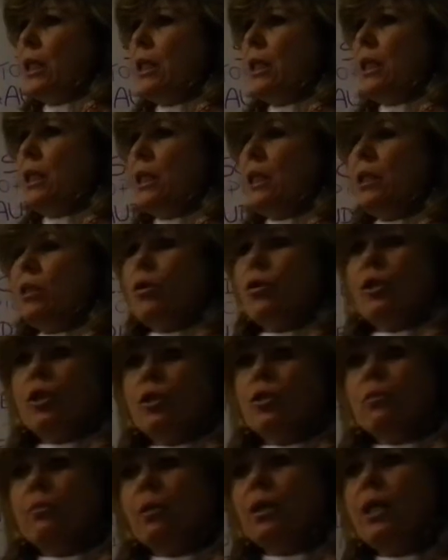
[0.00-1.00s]
This is going
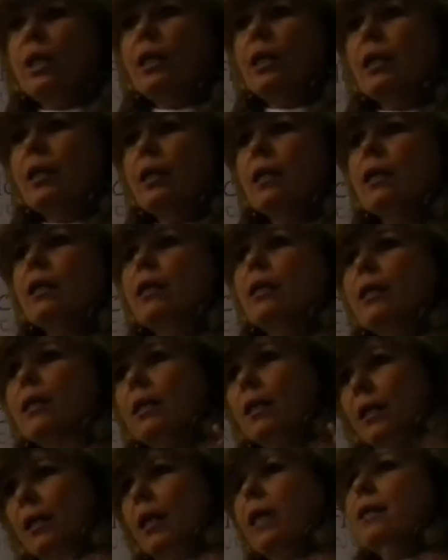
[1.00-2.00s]
to be,
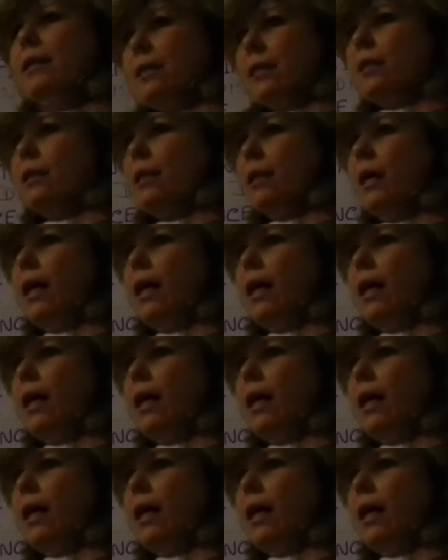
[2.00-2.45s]
yes,